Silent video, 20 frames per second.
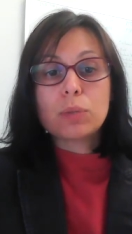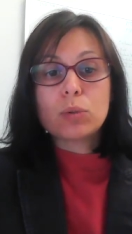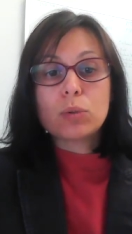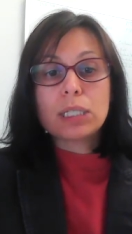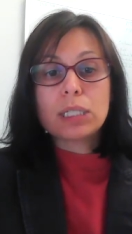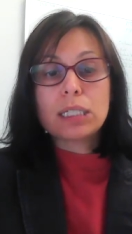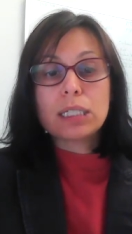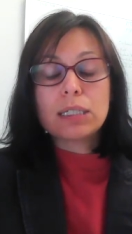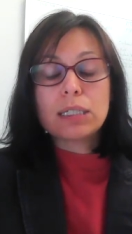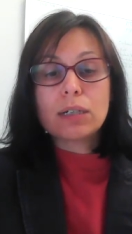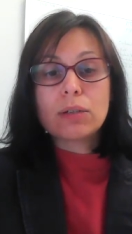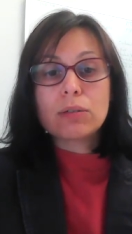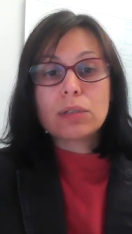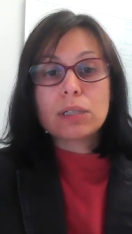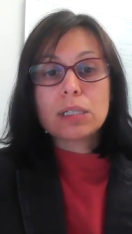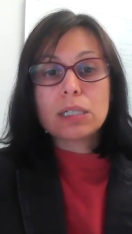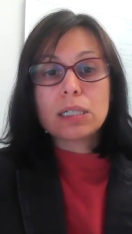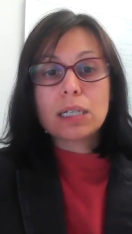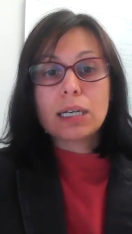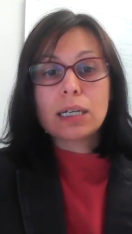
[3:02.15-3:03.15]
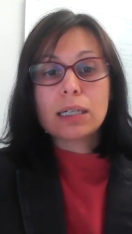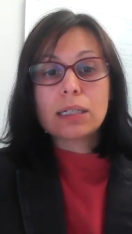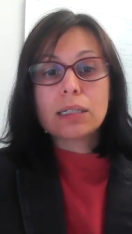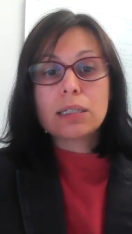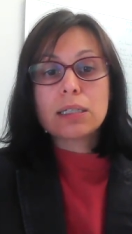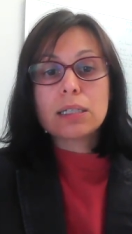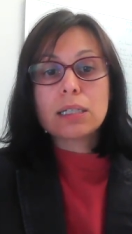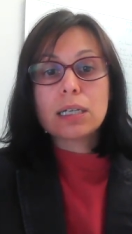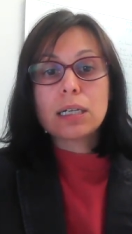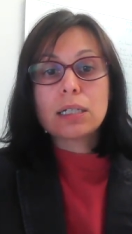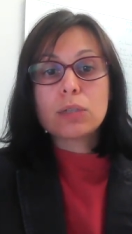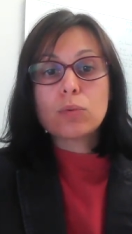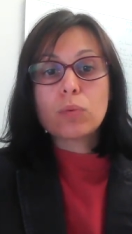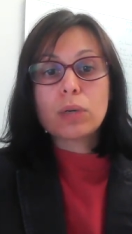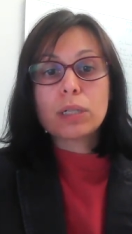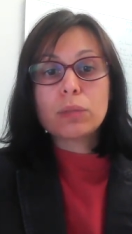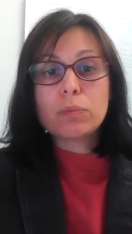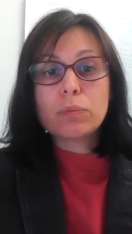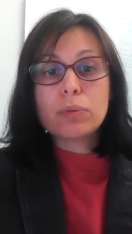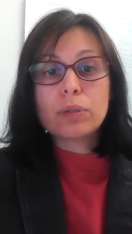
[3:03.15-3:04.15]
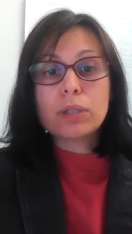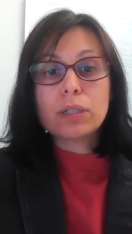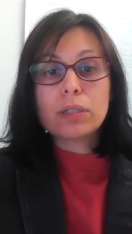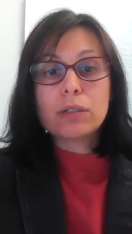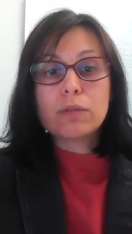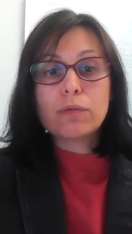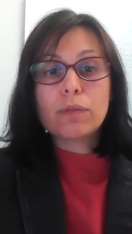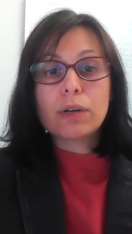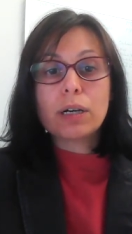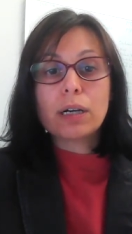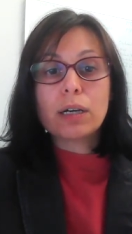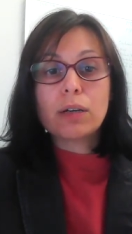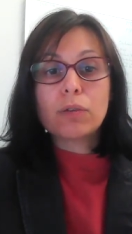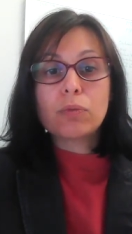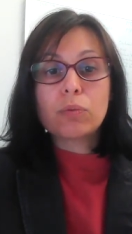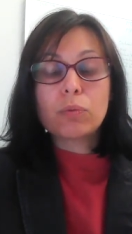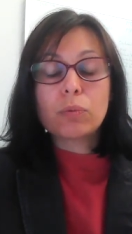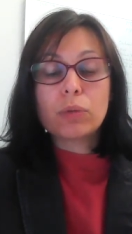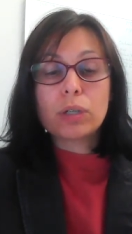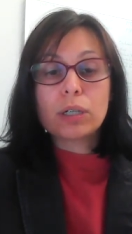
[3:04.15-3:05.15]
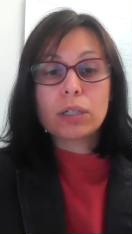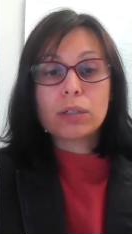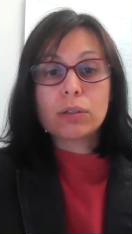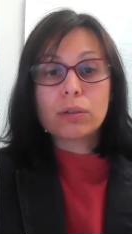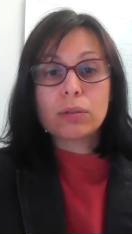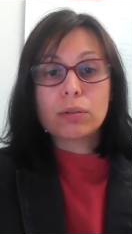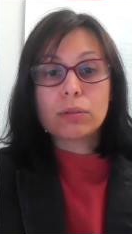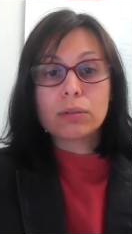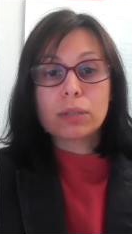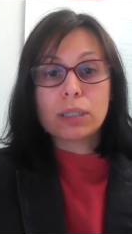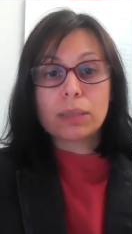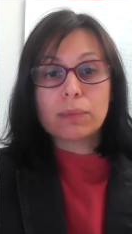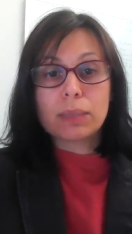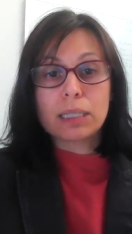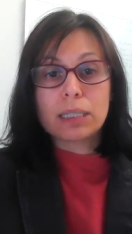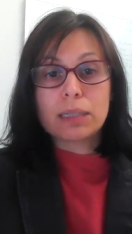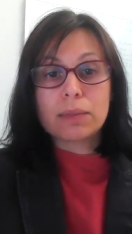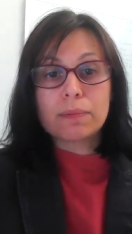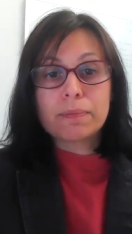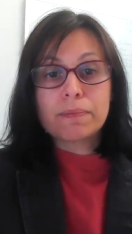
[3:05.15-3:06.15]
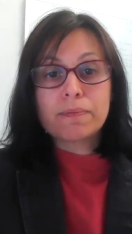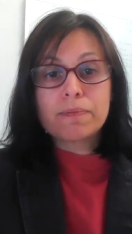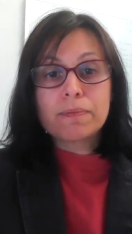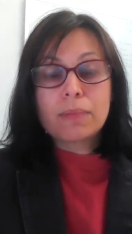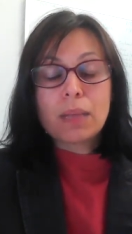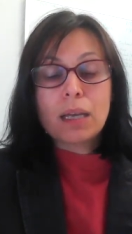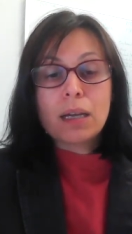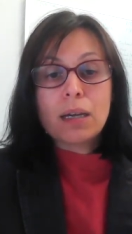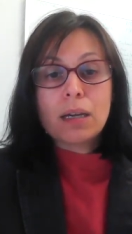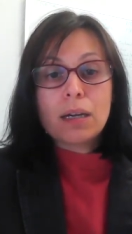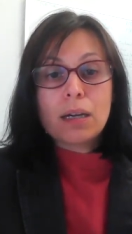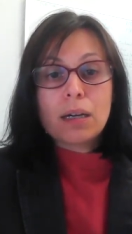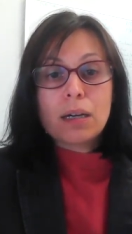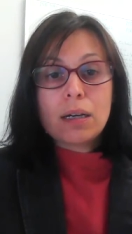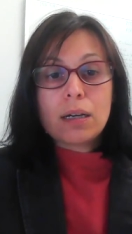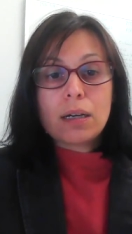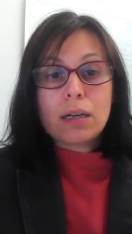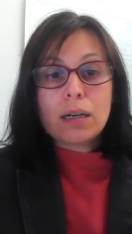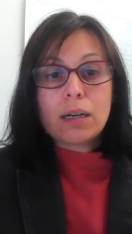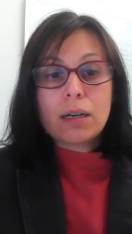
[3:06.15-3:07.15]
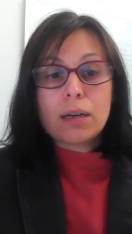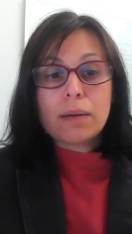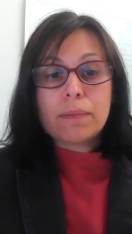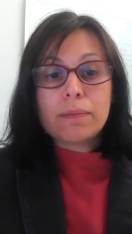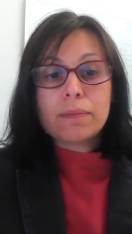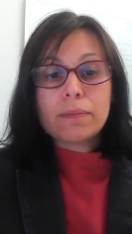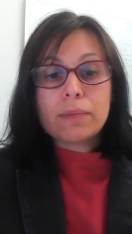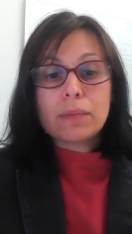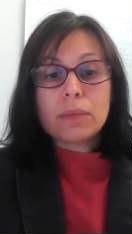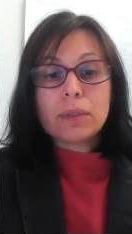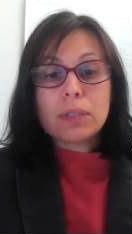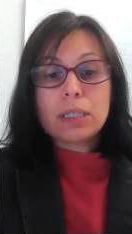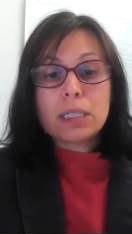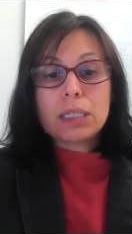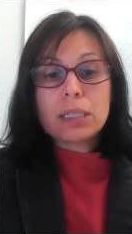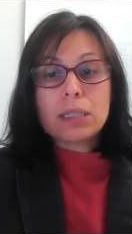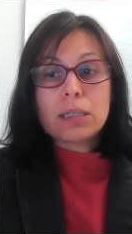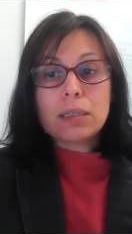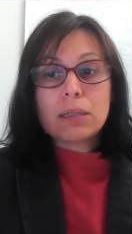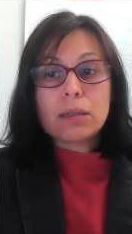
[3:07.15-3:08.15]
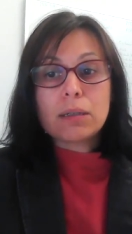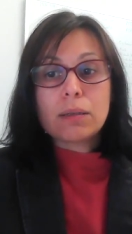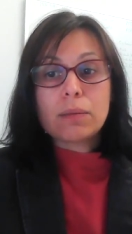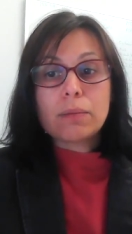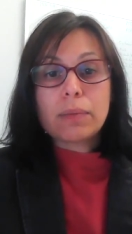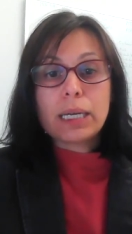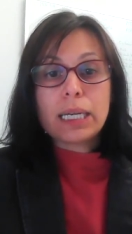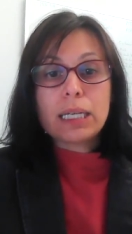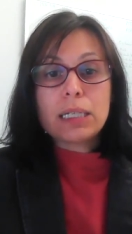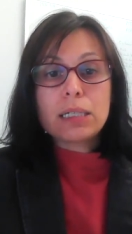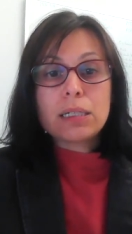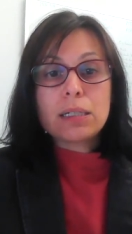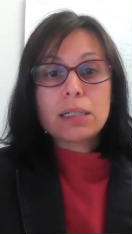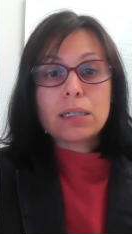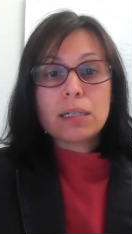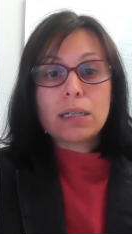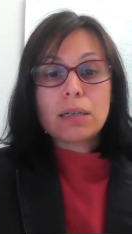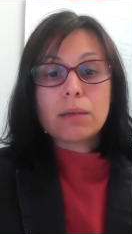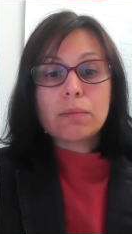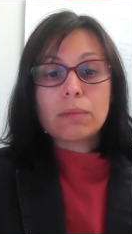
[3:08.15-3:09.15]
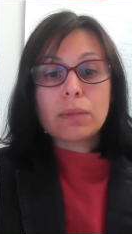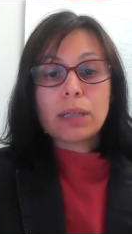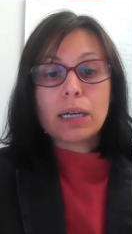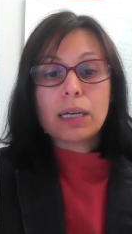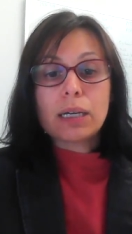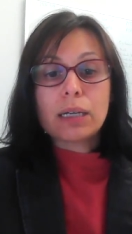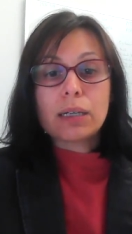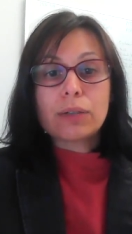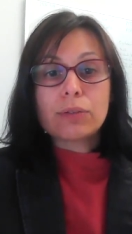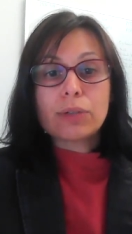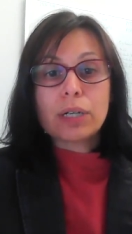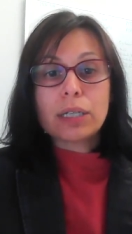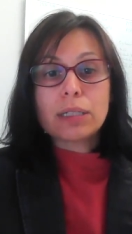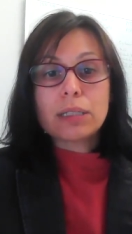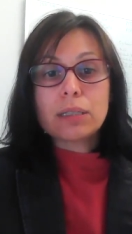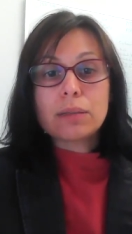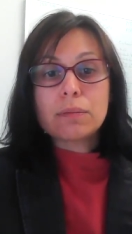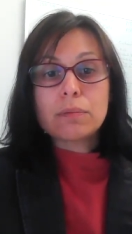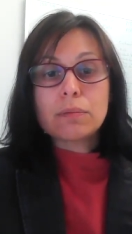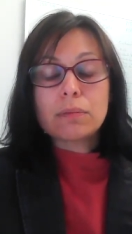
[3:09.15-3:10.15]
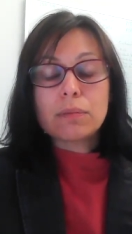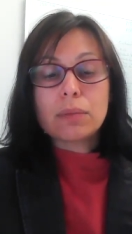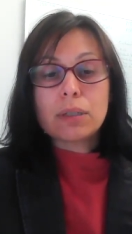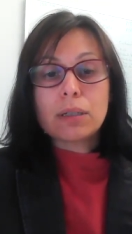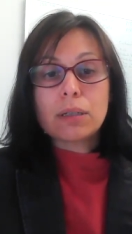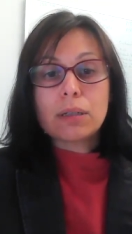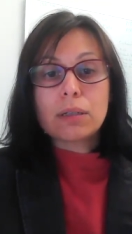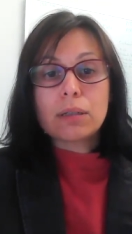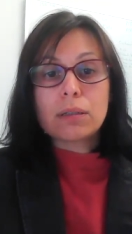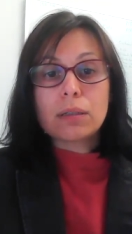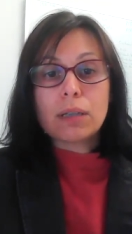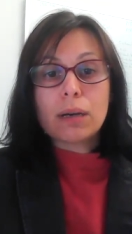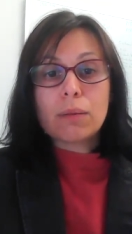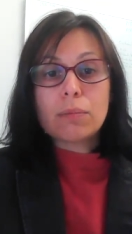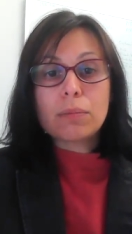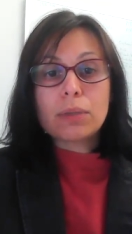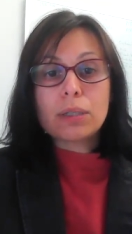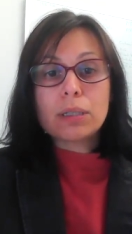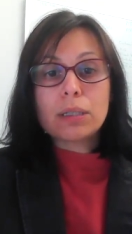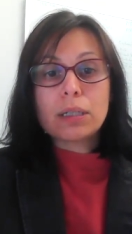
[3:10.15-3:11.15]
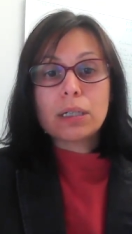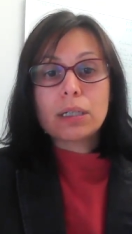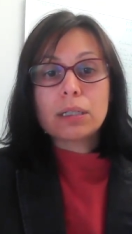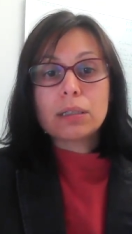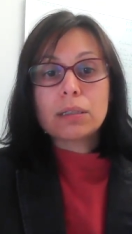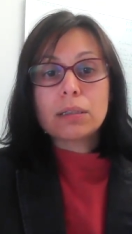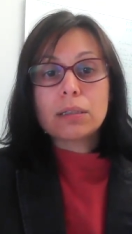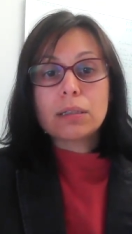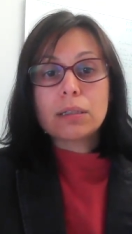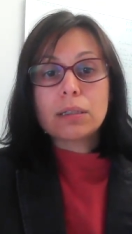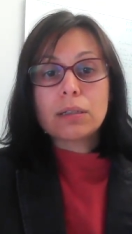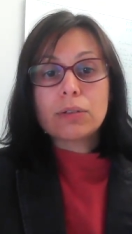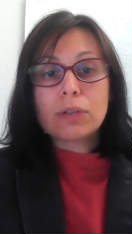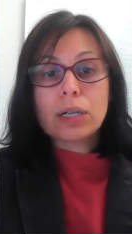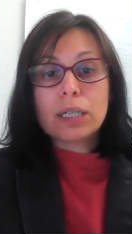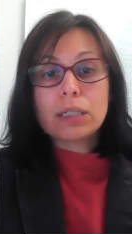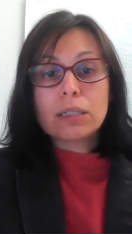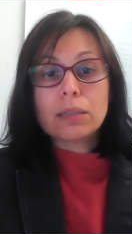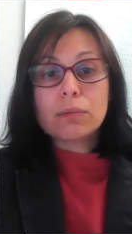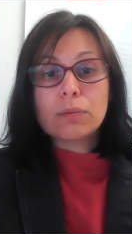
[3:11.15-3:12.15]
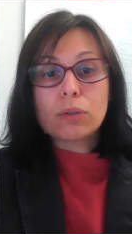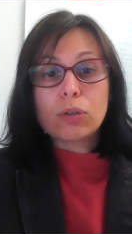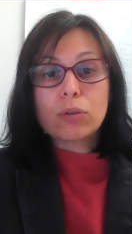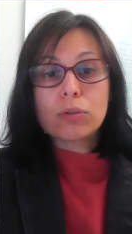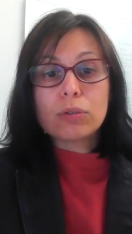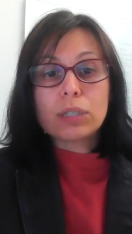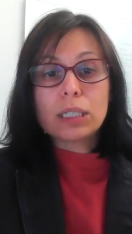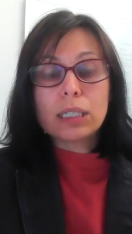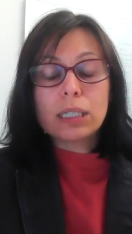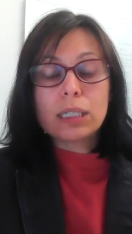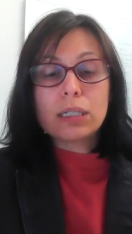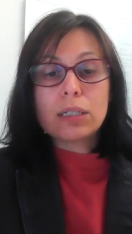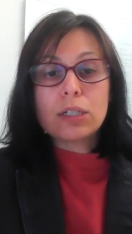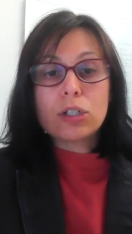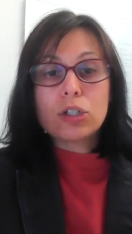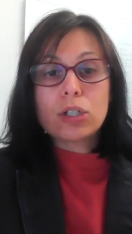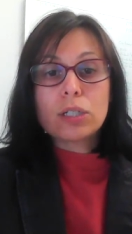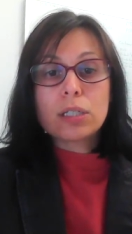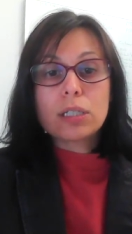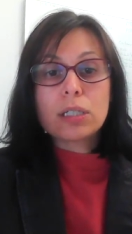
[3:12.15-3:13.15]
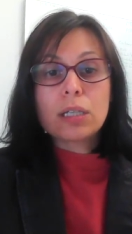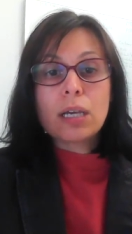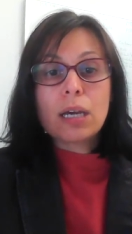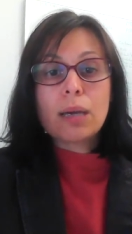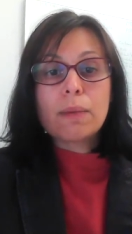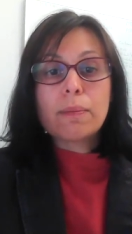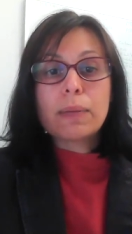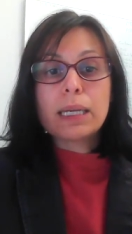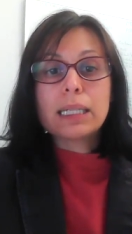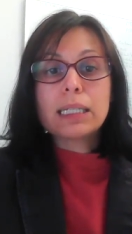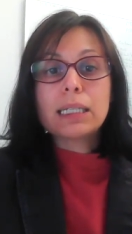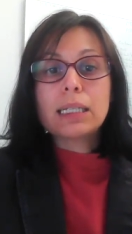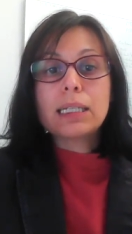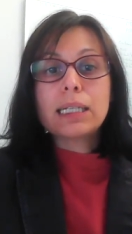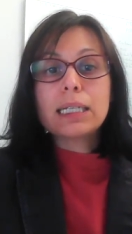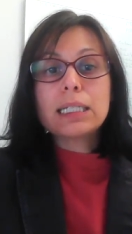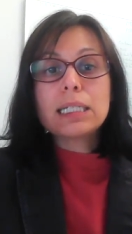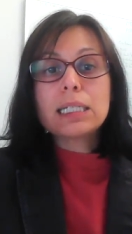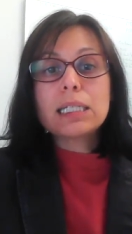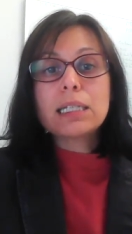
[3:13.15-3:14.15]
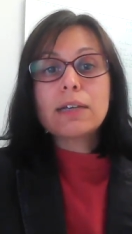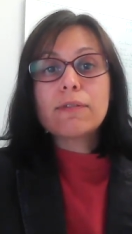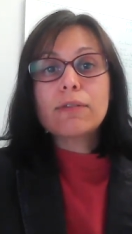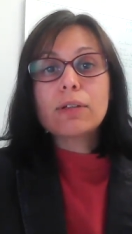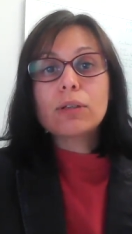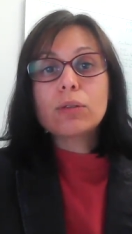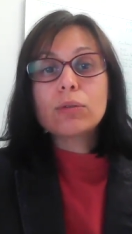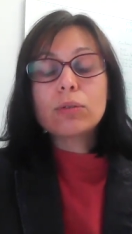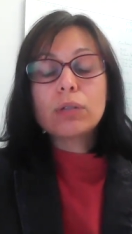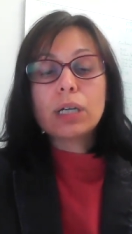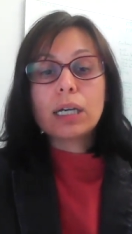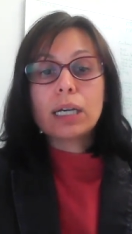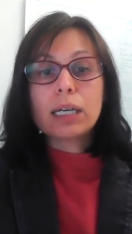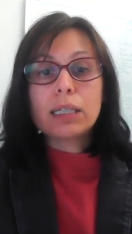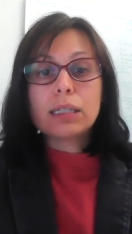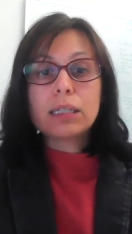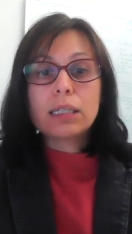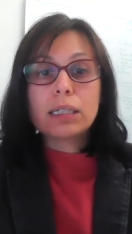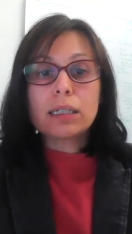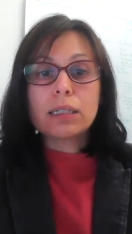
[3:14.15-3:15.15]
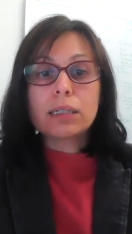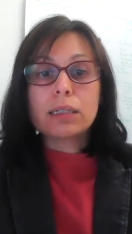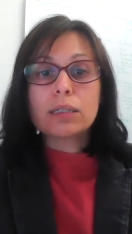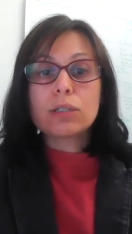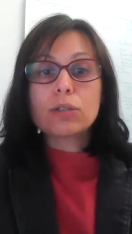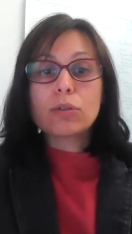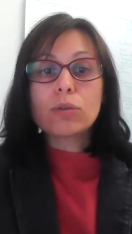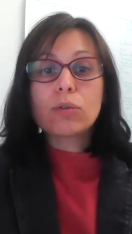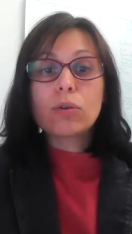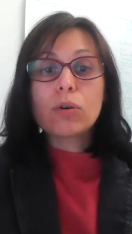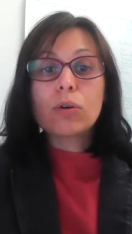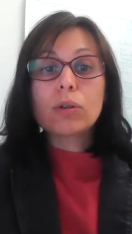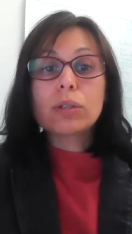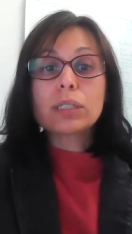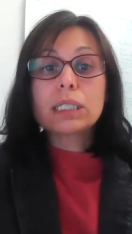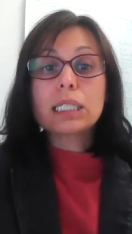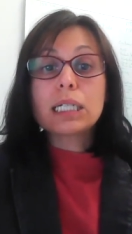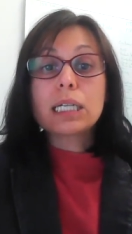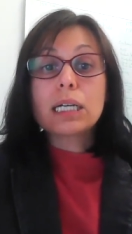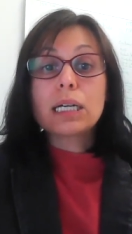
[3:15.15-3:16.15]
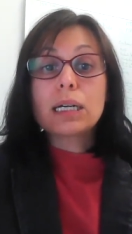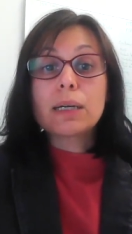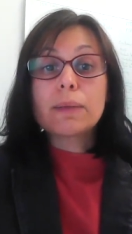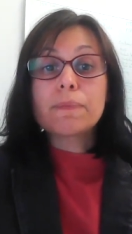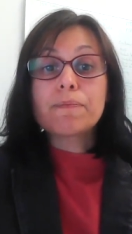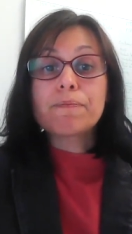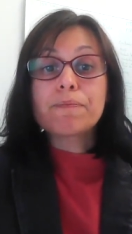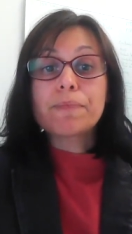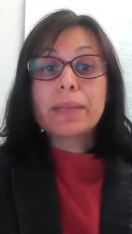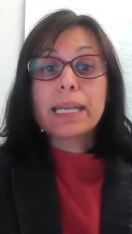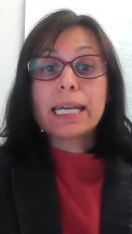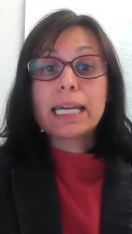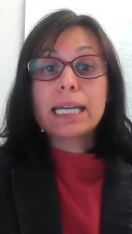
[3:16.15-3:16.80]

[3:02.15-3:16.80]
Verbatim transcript: 20,000 cycles at 1.5 working load limit. Um, this uh, may seem like a random uh, number at random loading conditions, but let us have a look at the so-called um,